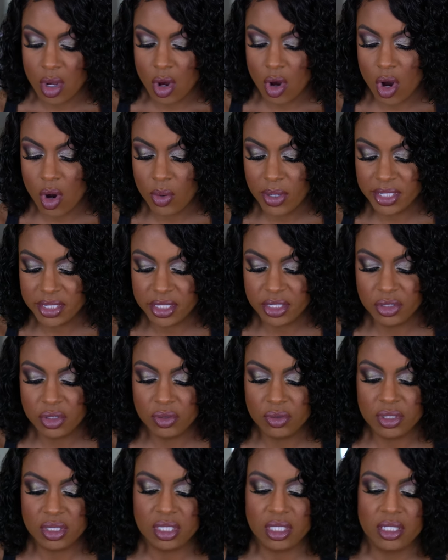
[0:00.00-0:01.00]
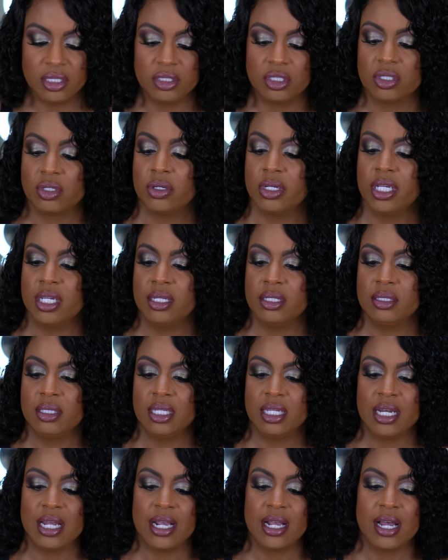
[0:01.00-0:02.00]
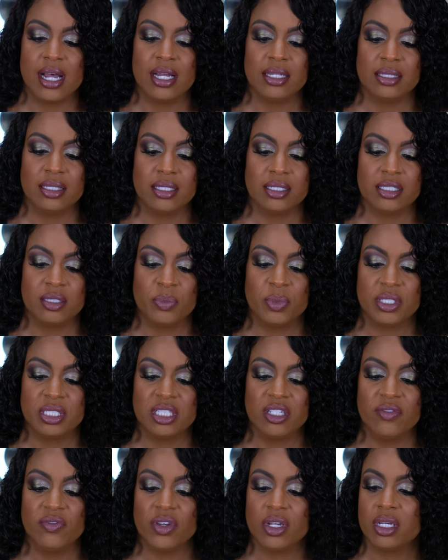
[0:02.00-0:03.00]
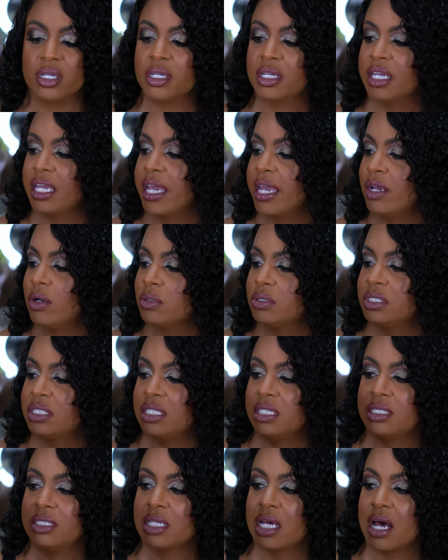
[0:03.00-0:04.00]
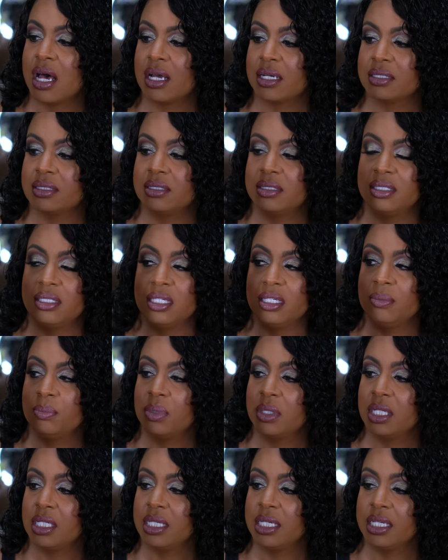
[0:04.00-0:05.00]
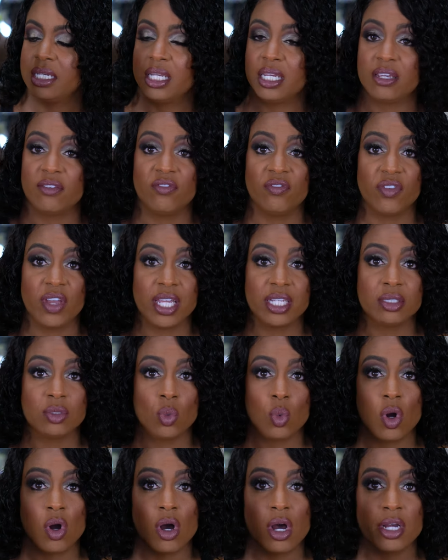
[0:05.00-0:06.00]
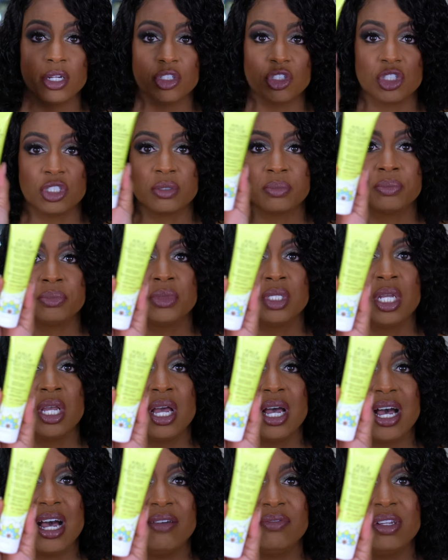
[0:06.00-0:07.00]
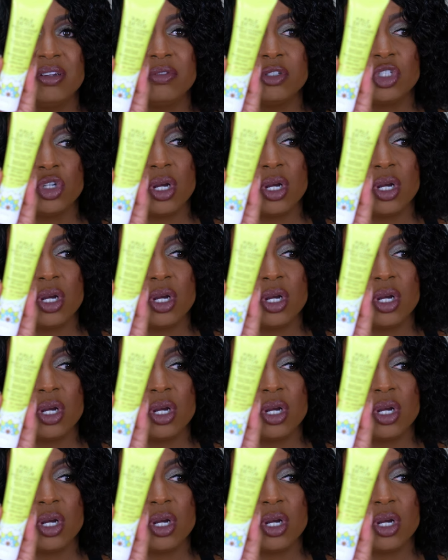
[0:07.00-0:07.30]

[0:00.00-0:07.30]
always can use sunscreen. Then I got this Pacifica Kale Detox Deep Cleaning Face Wash. I've never